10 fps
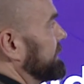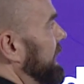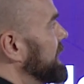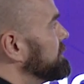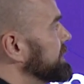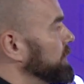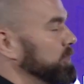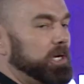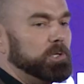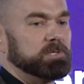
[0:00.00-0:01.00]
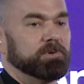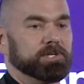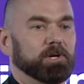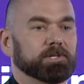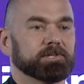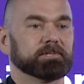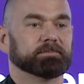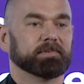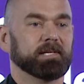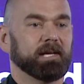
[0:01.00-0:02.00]
Address Hotels and Resorts.
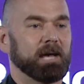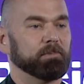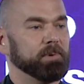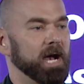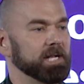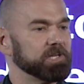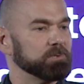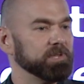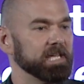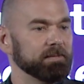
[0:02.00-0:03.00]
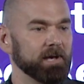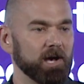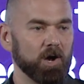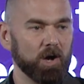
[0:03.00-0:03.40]
And with partnership with EMA,